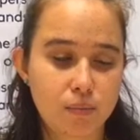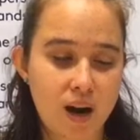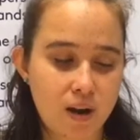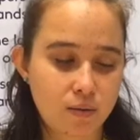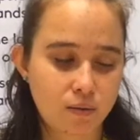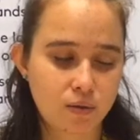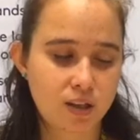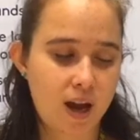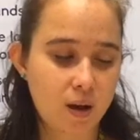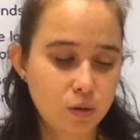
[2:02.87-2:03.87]
Proudfoot
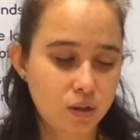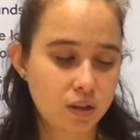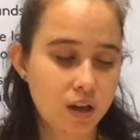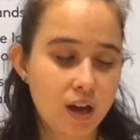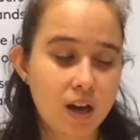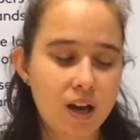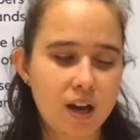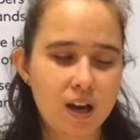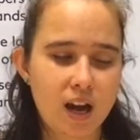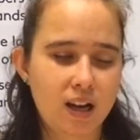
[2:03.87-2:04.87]
House,
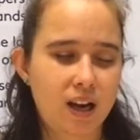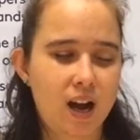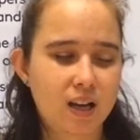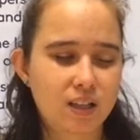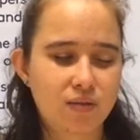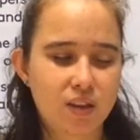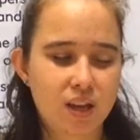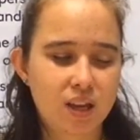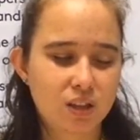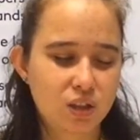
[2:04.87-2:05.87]
a class of the
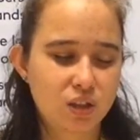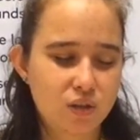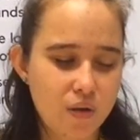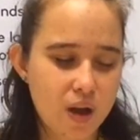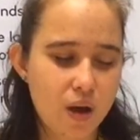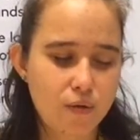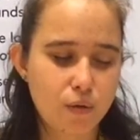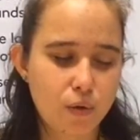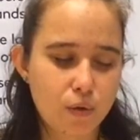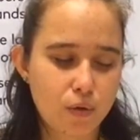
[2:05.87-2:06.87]
history of
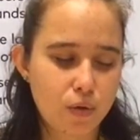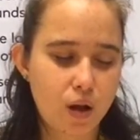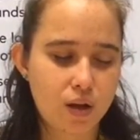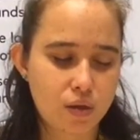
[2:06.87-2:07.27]
all